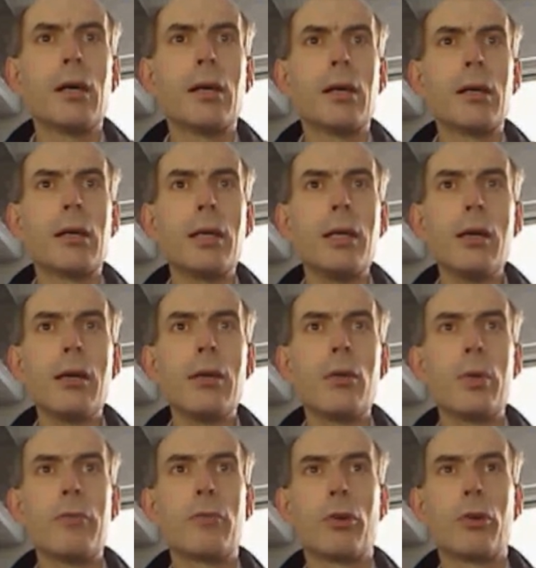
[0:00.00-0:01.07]
Here
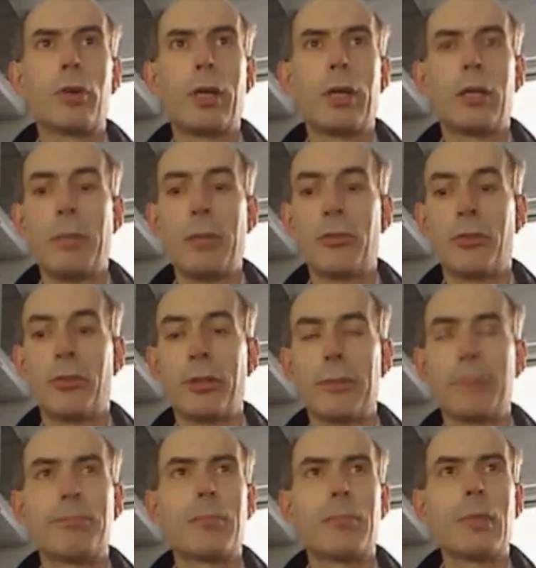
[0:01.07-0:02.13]
we've got a capacitor.
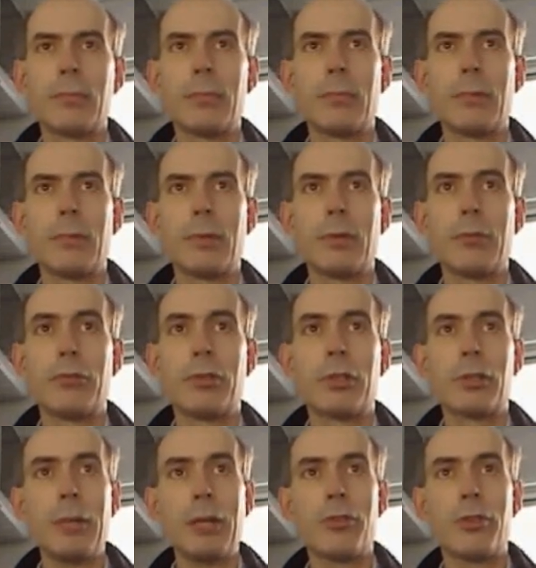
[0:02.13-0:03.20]
And for a
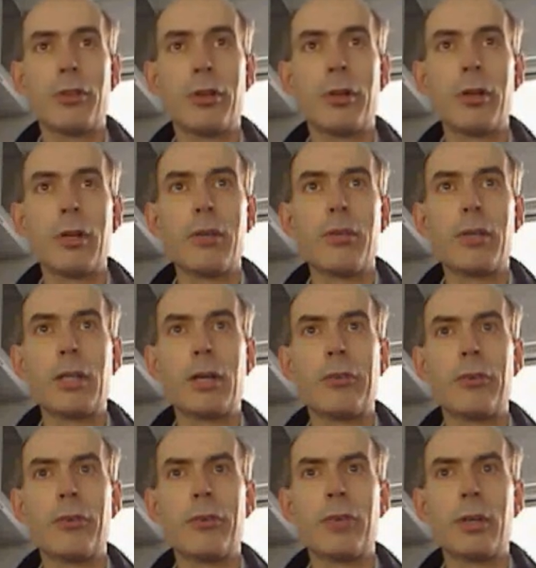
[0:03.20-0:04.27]
capacitor, the
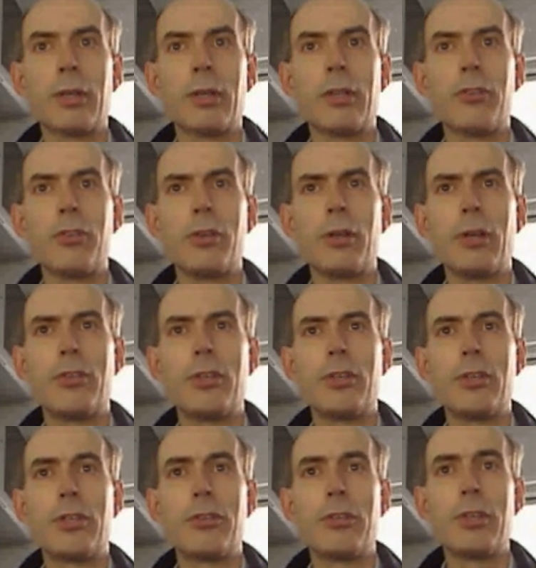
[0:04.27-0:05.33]
current is 90
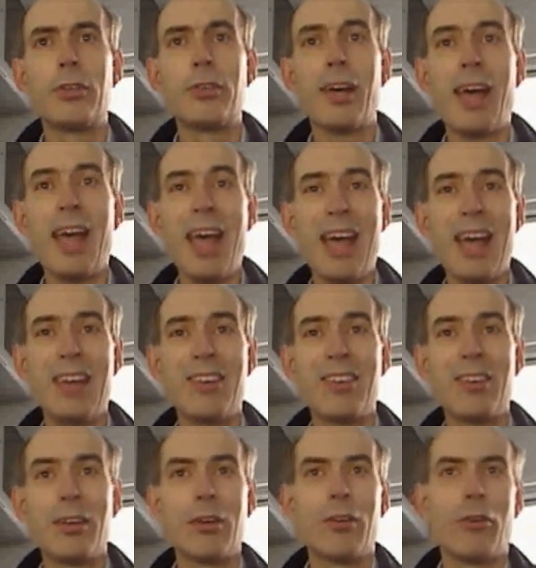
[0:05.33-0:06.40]
degrees ahead
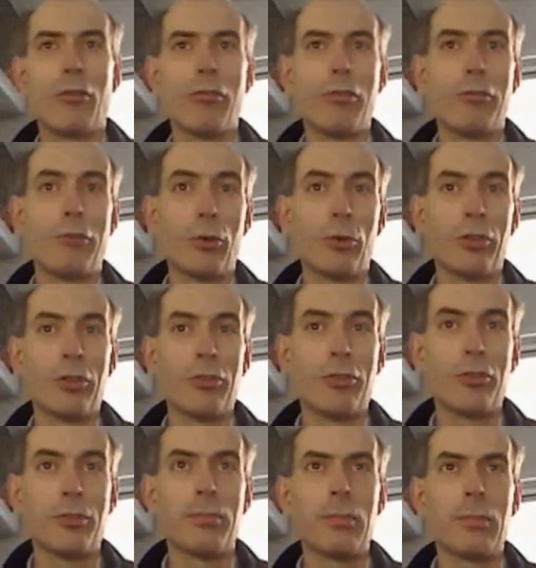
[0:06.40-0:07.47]
of the voltage.
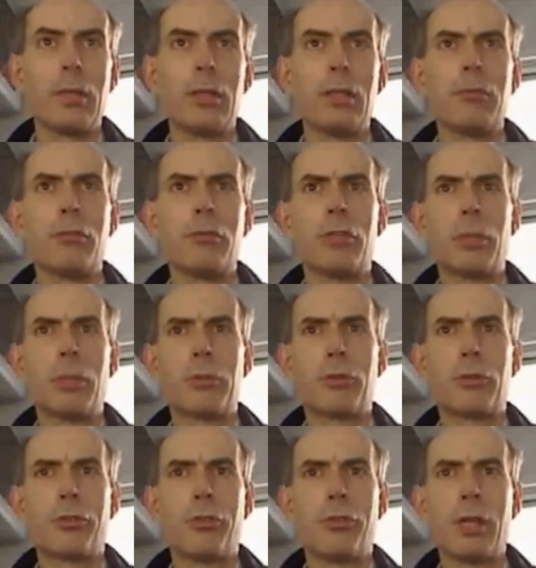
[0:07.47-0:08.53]
If you've come
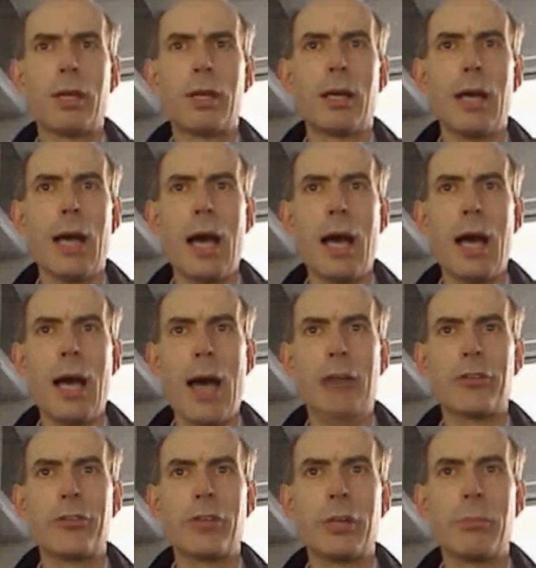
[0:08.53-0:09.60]
across the
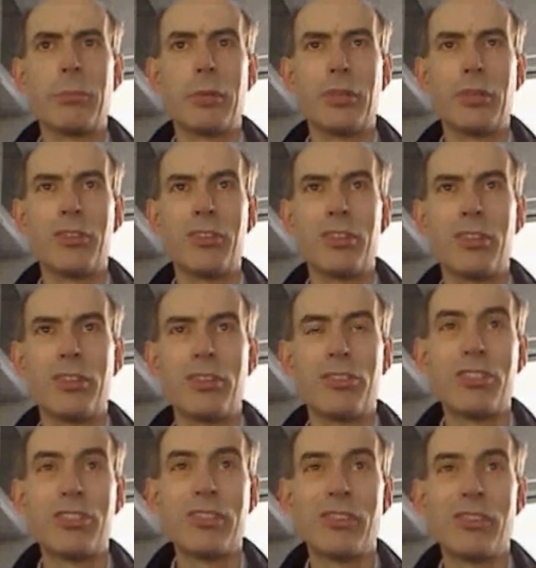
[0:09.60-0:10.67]
acronym
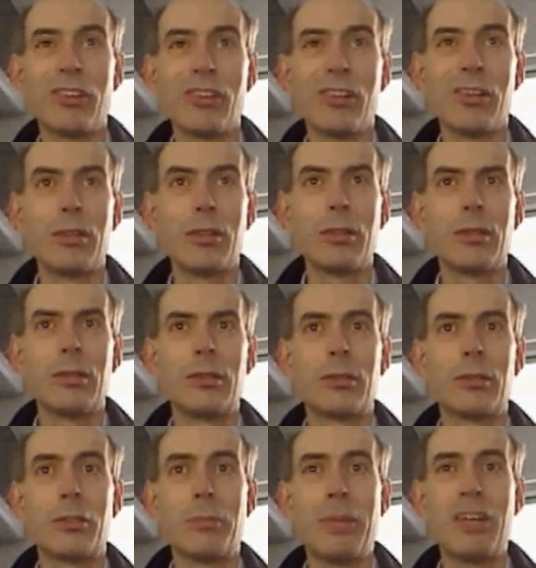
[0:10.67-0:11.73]
CIVIL,
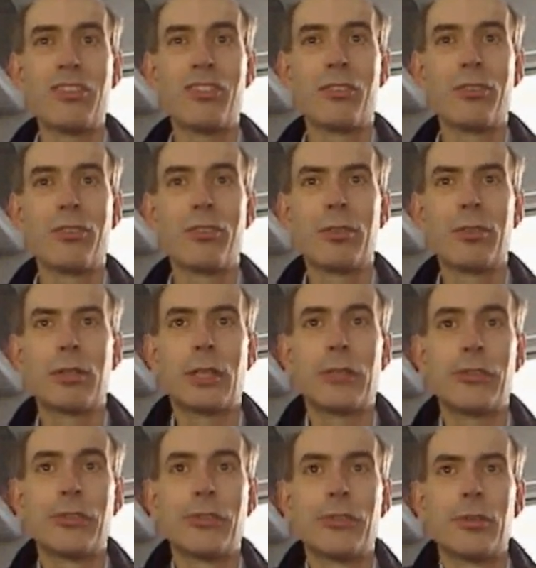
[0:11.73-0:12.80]
capacitance,
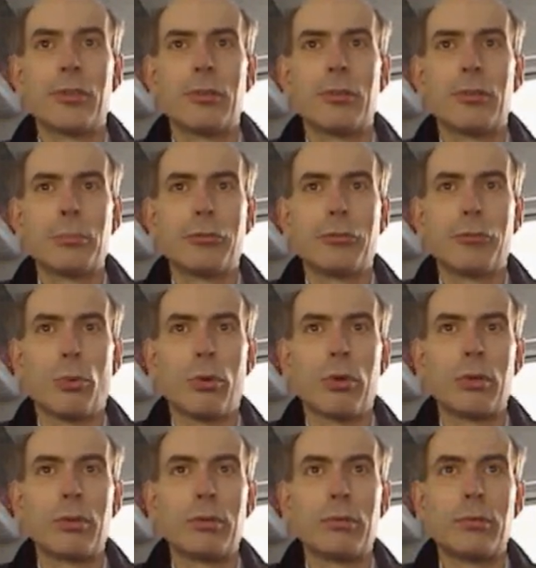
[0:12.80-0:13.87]
current, before
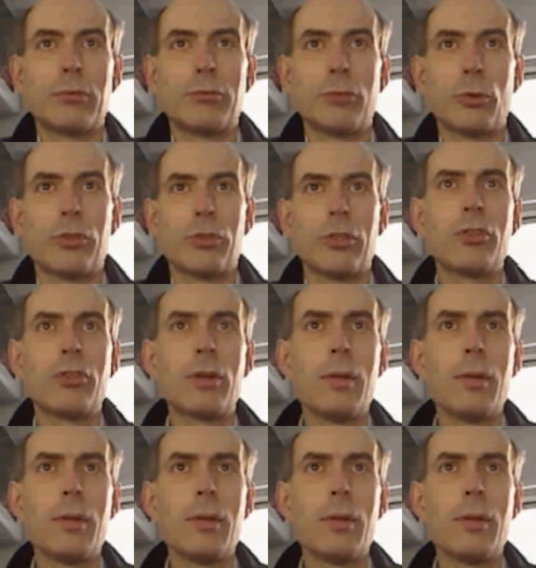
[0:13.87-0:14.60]
voltage.